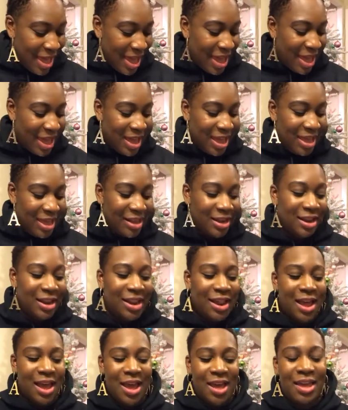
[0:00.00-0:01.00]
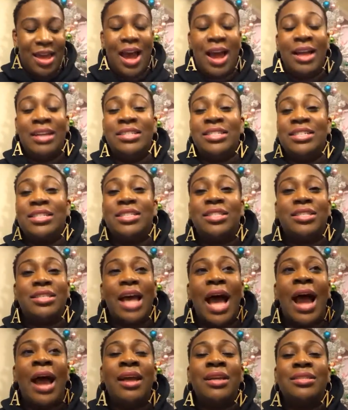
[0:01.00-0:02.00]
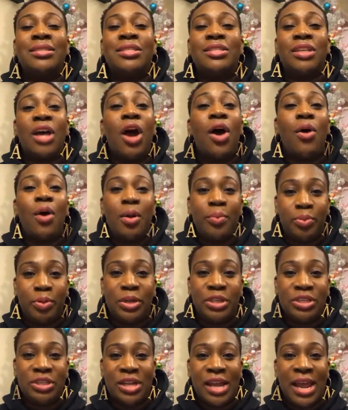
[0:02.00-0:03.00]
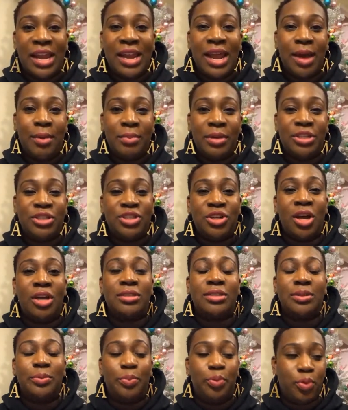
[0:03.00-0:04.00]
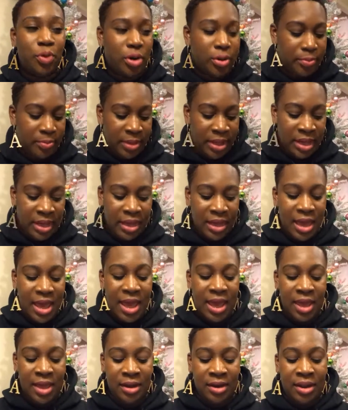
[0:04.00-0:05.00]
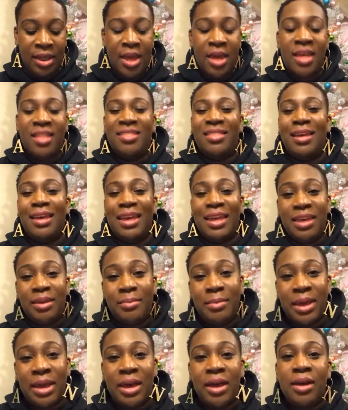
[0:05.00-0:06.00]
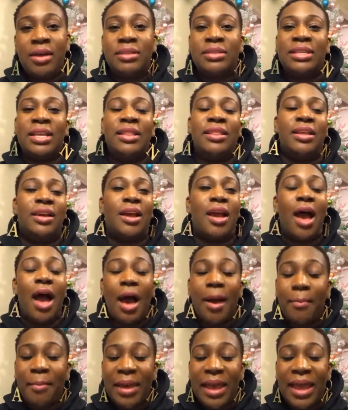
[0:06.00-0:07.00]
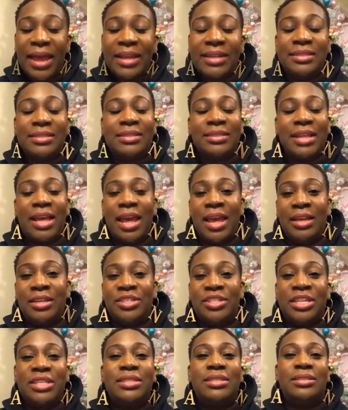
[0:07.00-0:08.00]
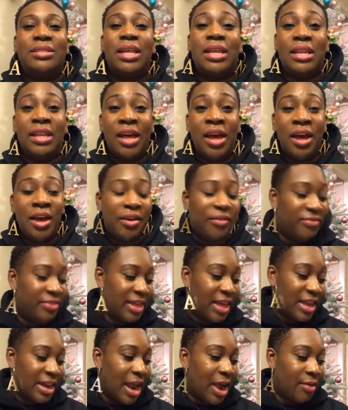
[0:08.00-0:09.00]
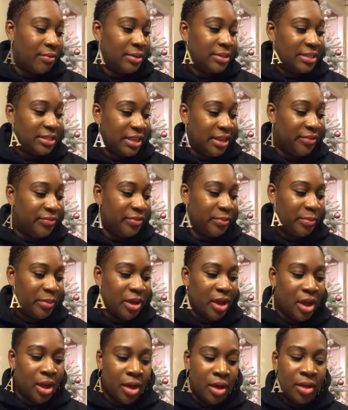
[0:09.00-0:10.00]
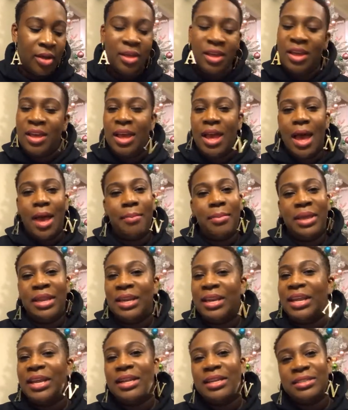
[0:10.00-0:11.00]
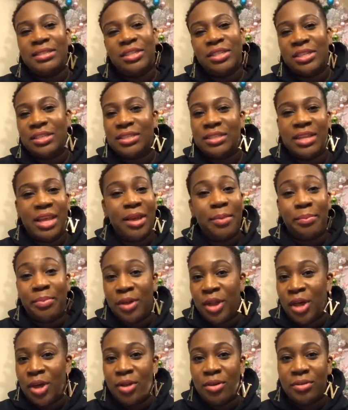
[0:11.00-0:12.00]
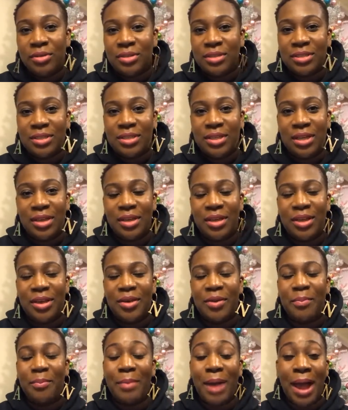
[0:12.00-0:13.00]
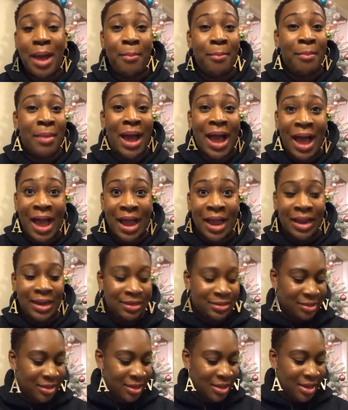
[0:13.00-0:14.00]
And I just, I so appreciate how much y'all support me and the emails and the comments and just the love that I receive from y'all. I mean, it just, it blows my mind